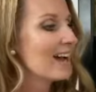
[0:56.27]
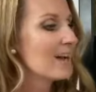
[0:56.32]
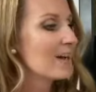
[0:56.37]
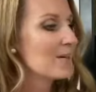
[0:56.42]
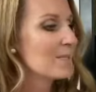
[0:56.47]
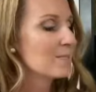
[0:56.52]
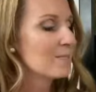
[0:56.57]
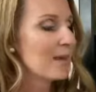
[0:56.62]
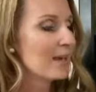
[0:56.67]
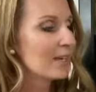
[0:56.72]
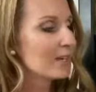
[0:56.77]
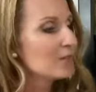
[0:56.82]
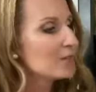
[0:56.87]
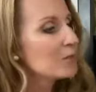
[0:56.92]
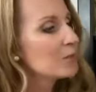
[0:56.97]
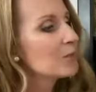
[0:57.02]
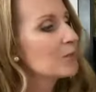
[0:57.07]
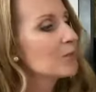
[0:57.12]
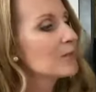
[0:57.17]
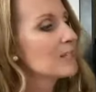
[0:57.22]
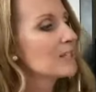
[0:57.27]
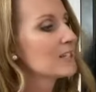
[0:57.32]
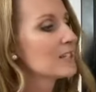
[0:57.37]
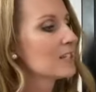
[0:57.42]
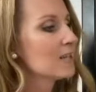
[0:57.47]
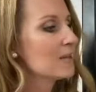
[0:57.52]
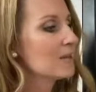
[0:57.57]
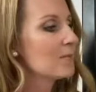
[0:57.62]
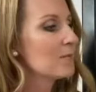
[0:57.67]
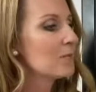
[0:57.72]
make noise
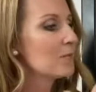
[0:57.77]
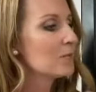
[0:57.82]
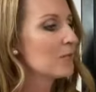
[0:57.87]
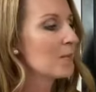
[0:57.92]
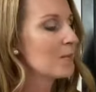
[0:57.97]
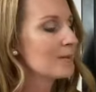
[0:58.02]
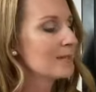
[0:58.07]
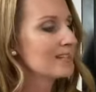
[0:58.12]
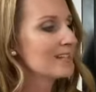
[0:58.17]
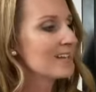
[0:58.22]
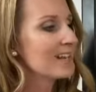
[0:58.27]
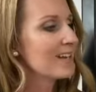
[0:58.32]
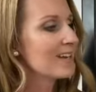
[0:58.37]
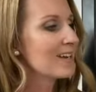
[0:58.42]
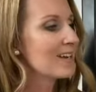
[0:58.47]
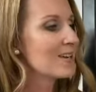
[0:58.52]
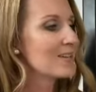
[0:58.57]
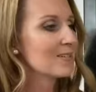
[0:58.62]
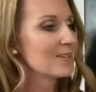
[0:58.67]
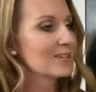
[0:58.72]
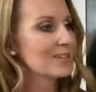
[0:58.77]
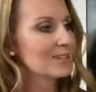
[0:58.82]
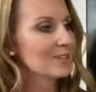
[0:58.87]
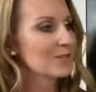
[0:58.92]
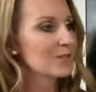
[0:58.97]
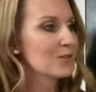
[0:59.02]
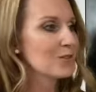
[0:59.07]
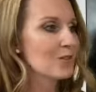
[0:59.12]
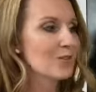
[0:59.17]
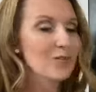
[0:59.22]
and move up and down and
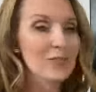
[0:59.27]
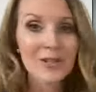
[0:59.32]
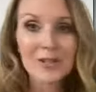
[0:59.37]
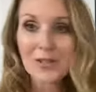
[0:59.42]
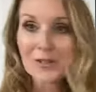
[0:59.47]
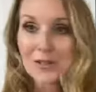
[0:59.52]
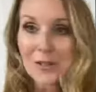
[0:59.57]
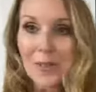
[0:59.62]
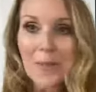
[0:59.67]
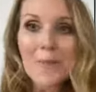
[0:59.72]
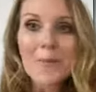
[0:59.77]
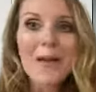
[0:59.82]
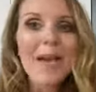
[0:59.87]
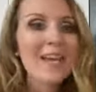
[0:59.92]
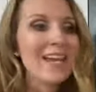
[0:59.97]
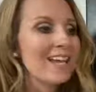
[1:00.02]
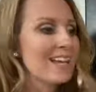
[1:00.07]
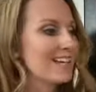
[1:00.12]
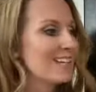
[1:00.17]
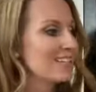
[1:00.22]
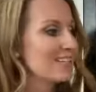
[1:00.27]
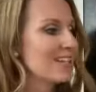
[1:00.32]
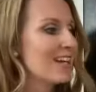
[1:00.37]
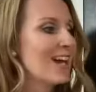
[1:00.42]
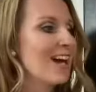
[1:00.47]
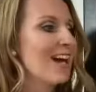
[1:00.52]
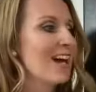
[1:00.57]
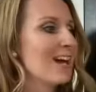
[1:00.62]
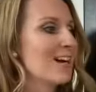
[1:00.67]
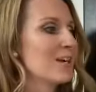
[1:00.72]
use their fingers on the page.
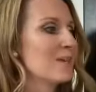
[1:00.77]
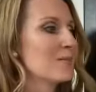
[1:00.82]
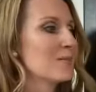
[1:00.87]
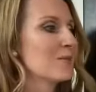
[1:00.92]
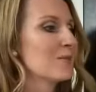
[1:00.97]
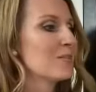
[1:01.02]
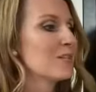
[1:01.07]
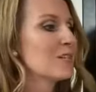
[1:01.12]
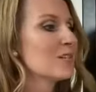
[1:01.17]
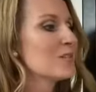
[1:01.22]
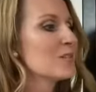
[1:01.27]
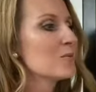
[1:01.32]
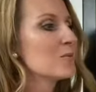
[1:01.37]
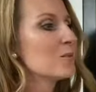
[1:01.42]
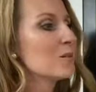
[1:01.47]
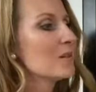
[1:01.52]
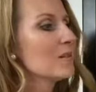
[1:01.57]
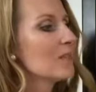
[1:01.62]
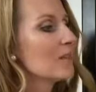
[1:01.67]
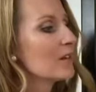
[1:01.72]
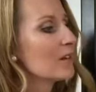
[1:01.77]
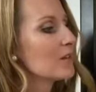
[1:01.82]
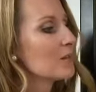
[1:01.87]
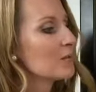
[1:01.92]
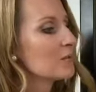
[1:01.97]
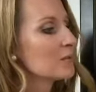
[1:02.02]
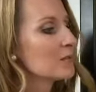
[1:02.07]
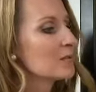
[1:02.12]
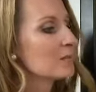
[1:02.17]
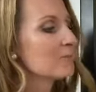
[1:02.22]
So this is one of
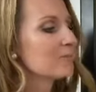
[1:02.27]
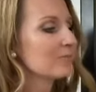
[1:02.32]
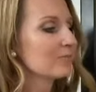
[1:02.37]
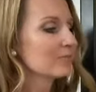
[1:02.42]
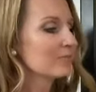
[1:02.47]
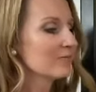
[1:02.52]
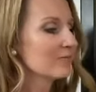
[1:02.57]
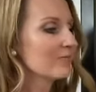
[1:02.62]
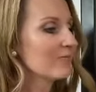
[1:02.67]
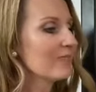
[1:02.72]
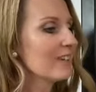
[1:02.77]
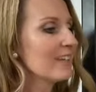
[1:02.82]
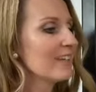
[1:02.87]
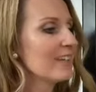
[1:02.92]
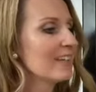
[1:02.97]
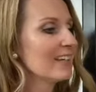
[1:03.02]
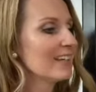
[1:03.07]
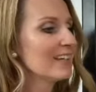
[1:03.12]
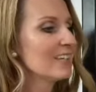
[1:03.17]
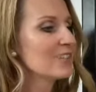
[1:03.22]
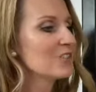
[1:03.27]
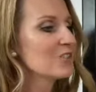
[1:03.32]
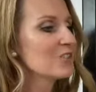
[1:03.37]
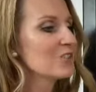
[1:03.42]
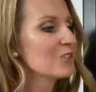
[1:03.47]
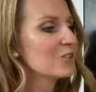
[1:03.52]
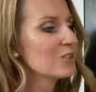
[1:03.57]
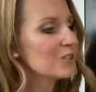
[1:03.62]
those that kids are sure to